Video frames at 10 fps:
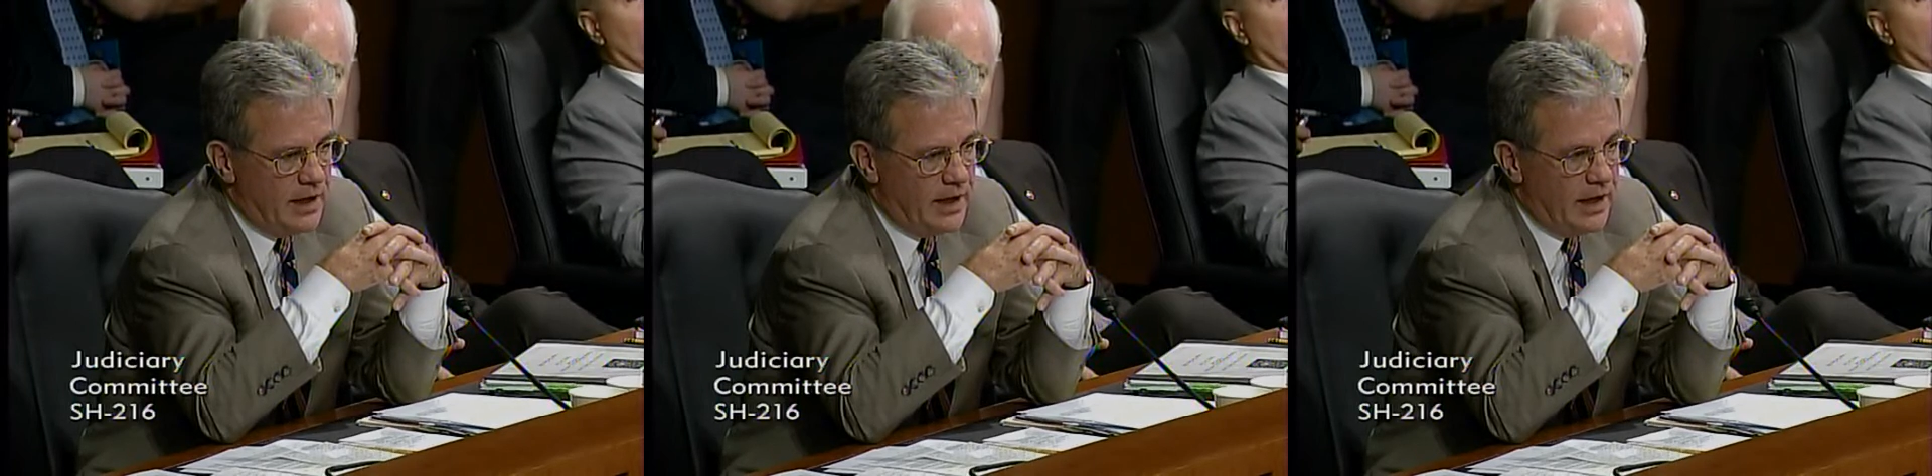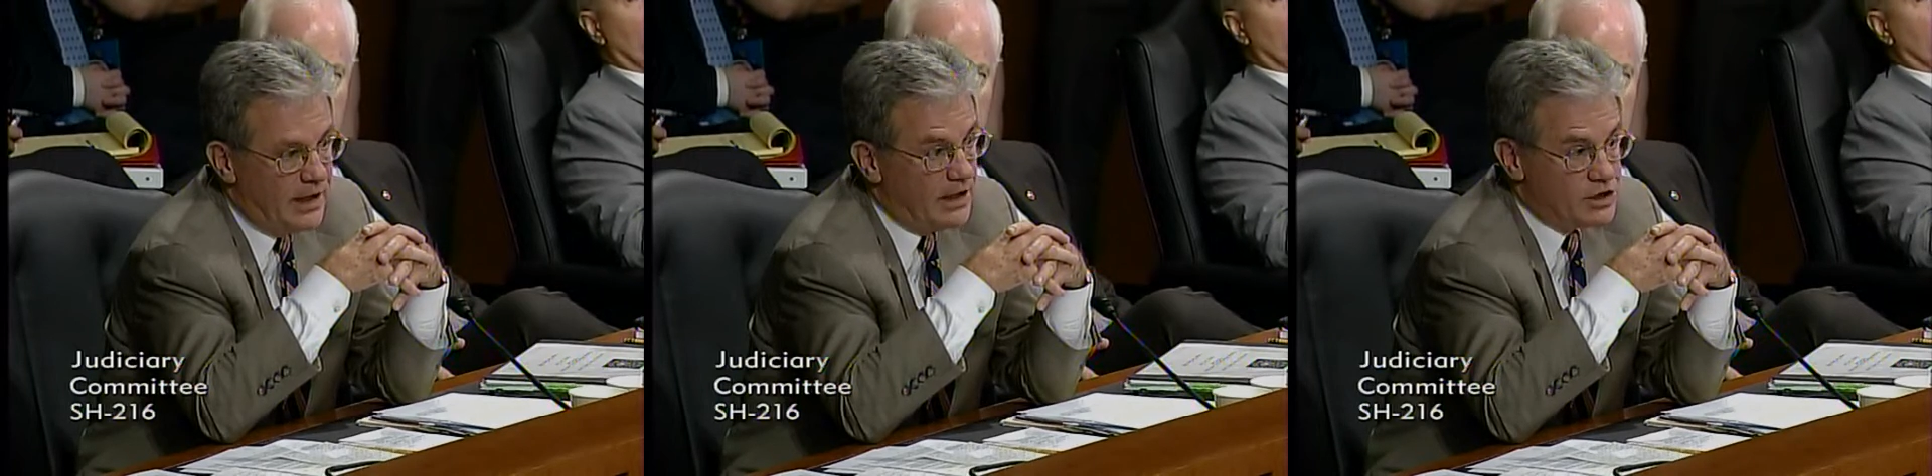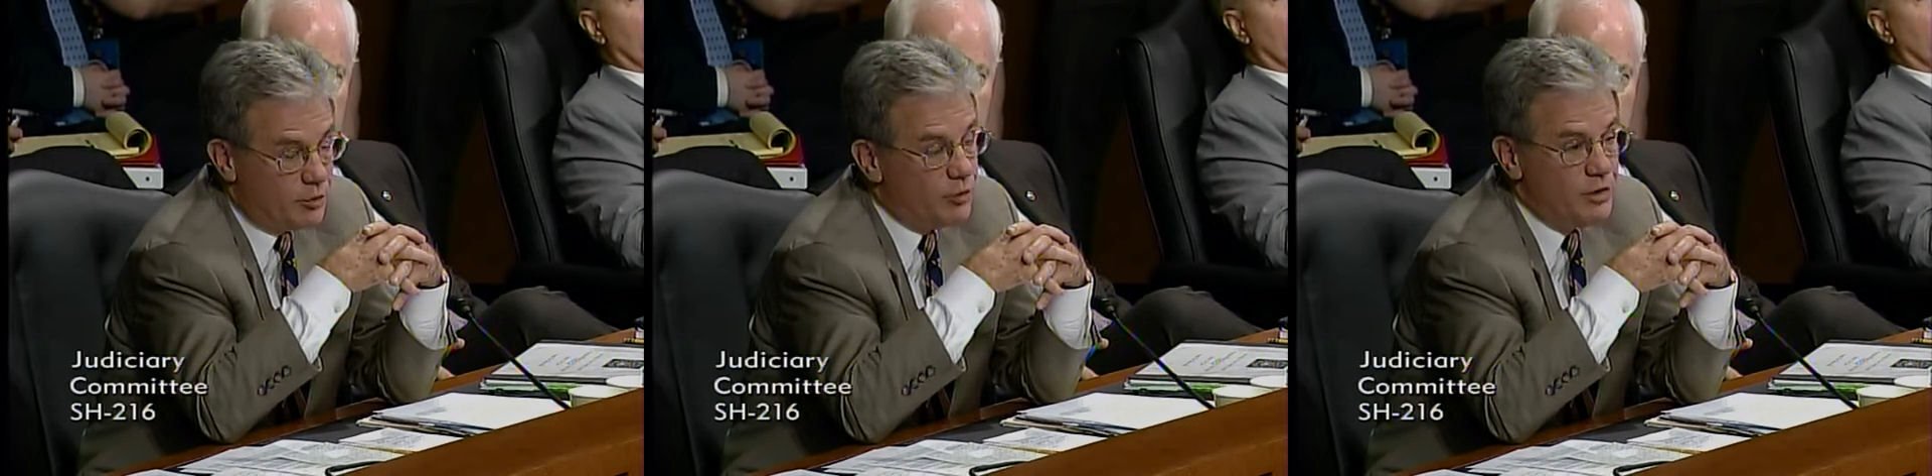And
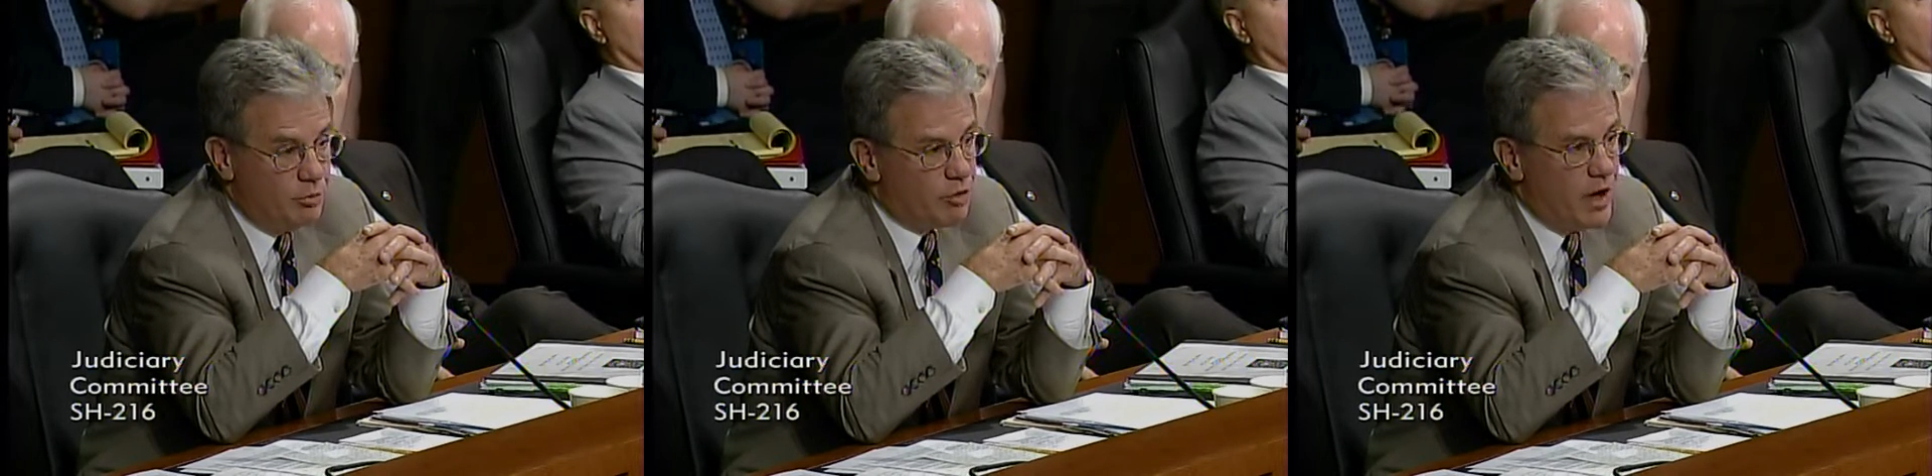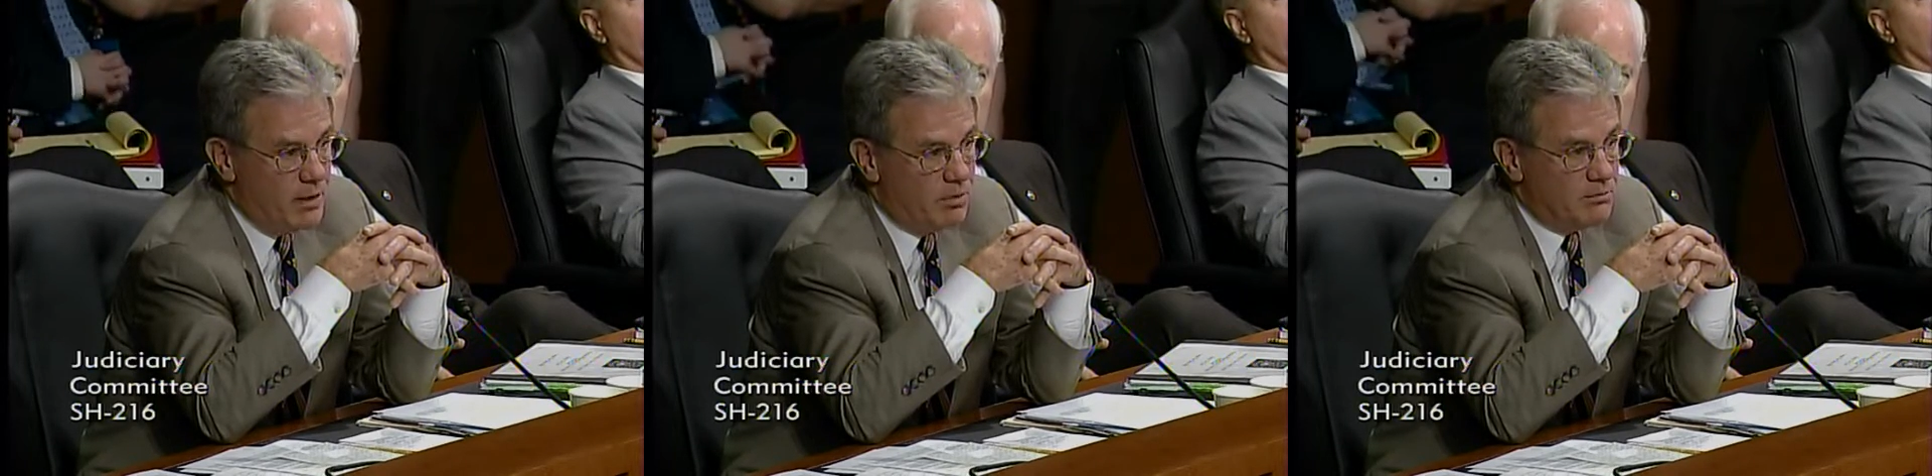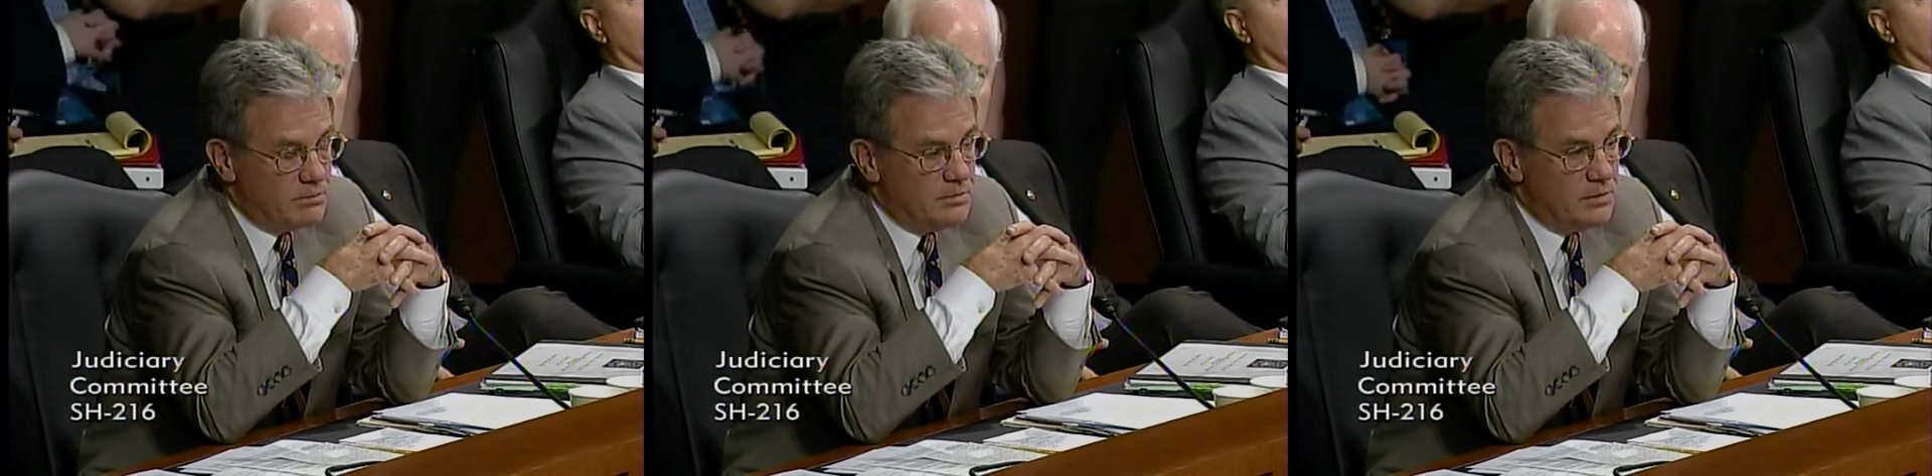it's a real problem.
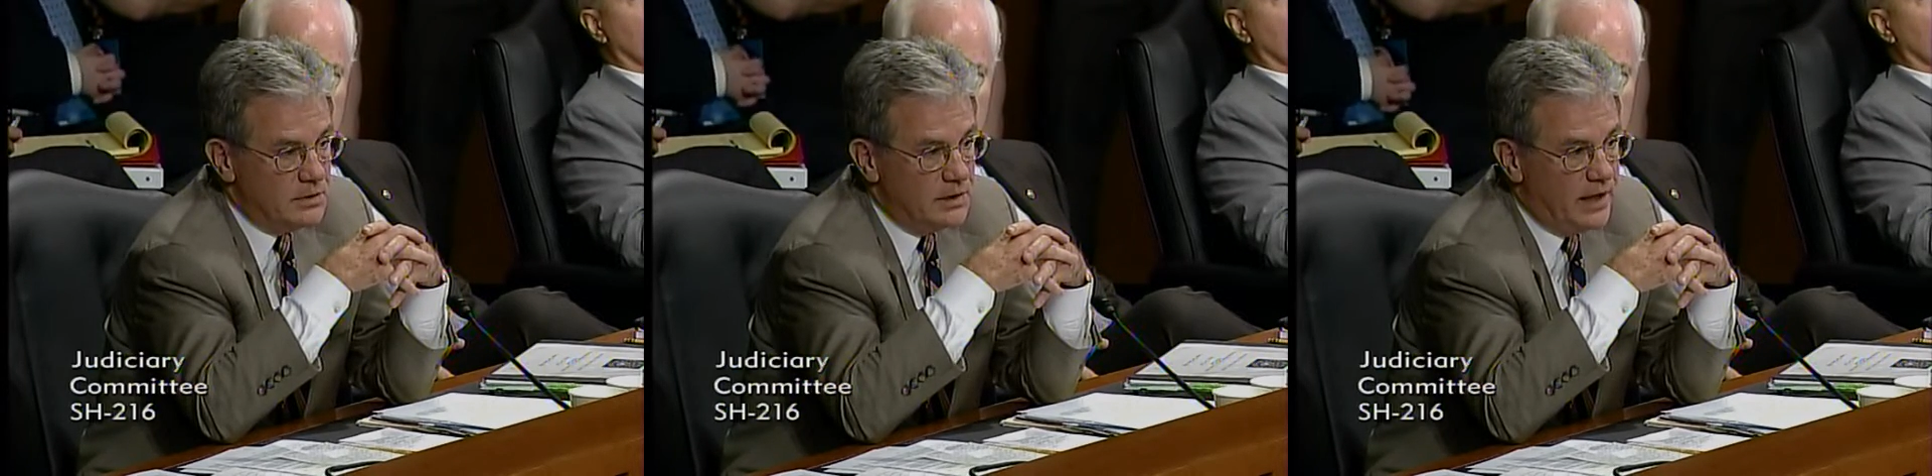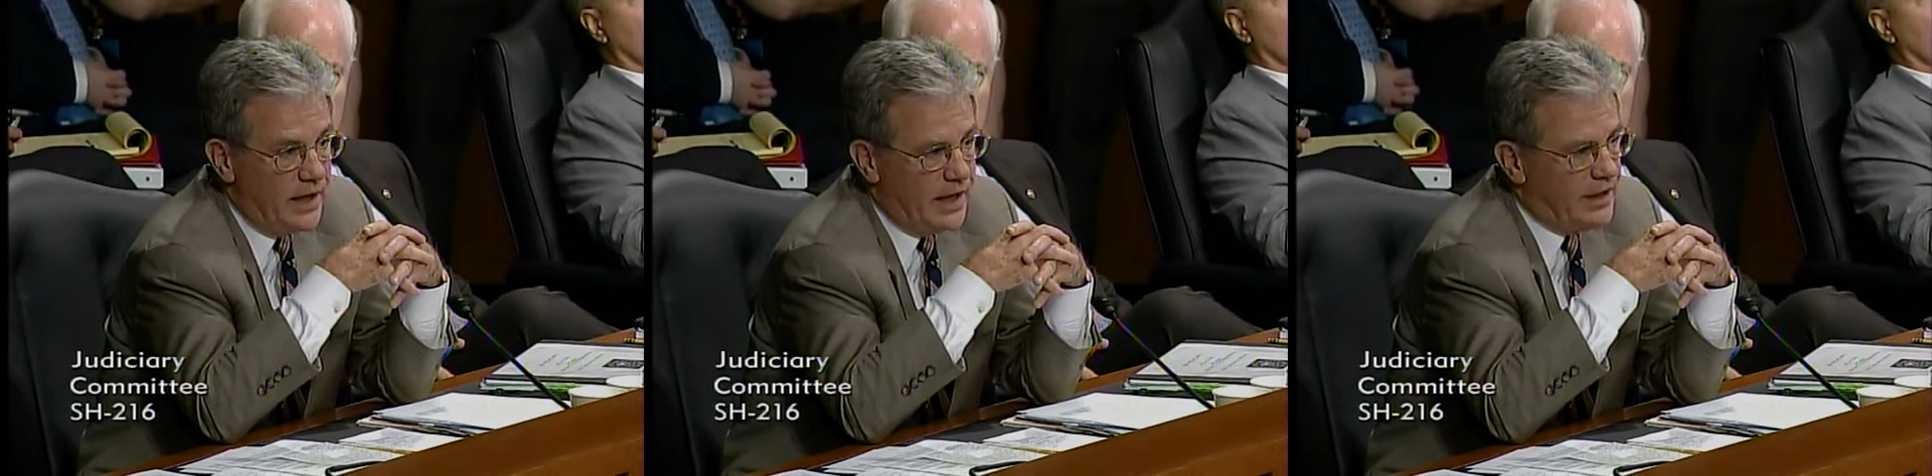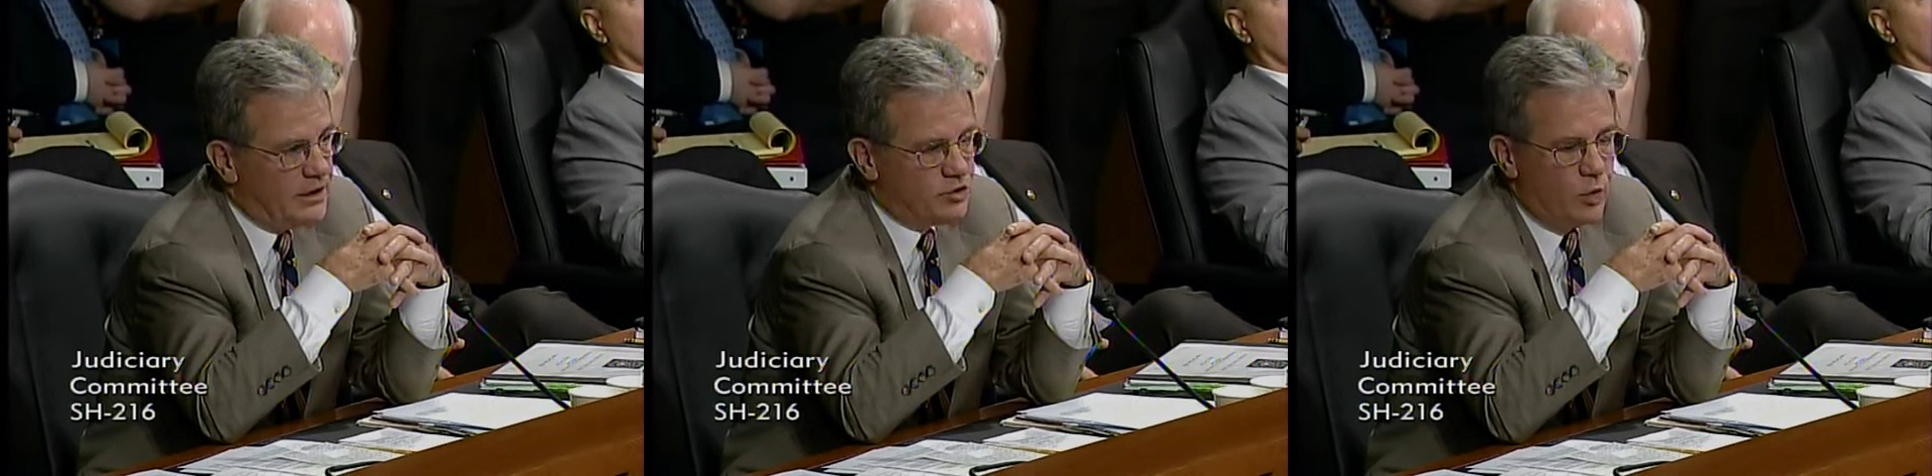
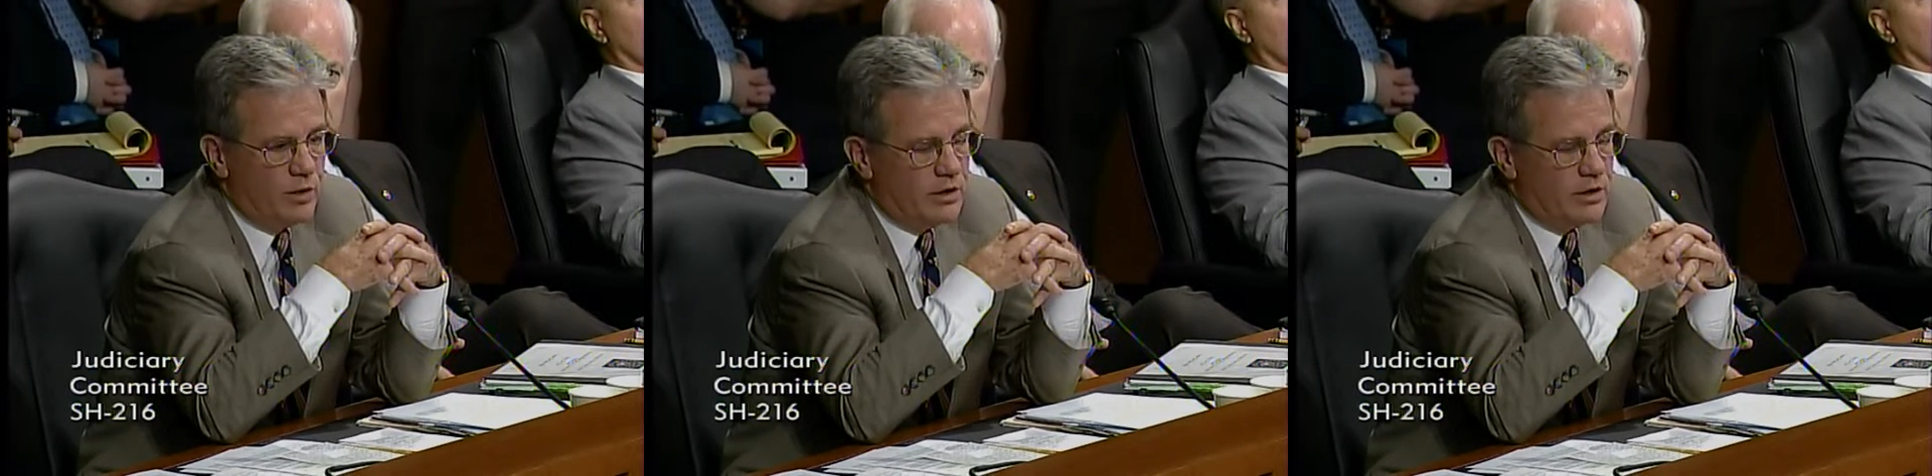And it's what,